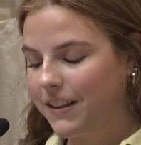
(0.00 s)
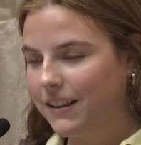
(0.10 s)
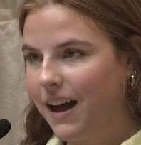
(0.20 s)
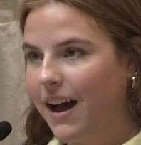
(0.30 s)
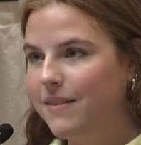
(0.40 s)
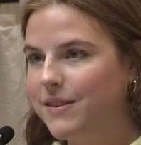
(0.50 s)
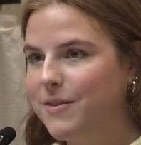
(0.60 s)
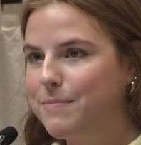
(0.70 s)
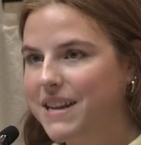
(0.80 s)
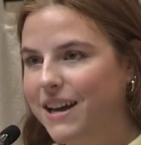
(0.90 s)
the lives of
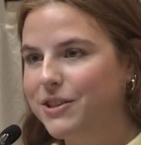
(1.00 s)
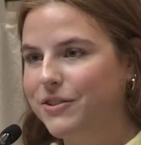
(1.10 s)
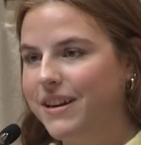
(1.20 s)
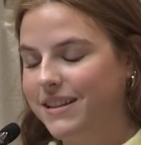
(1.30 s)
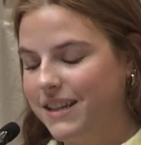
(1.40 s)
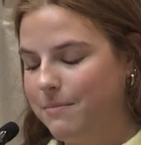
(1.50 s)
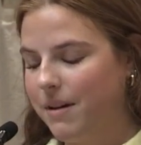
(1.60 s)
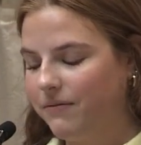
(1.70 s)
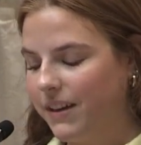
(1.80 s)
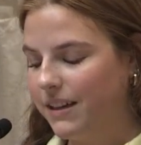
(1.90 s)
the pedestrians in
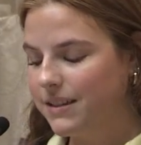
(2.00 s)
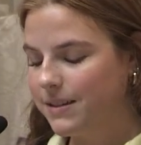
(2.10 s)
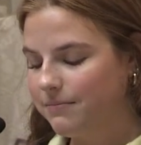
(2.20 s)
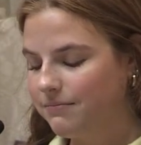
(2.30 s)
Memphis.